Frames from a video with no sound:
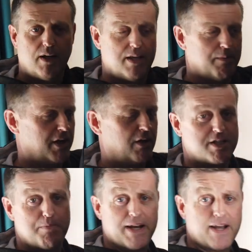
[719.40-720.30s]
and then when I go
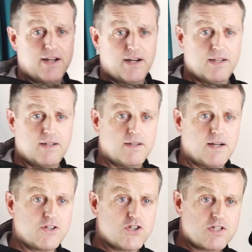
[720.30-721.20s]
to bed at night,
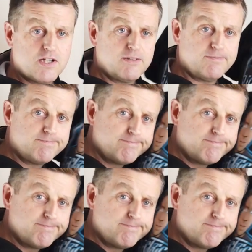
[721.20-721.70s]
I can just like,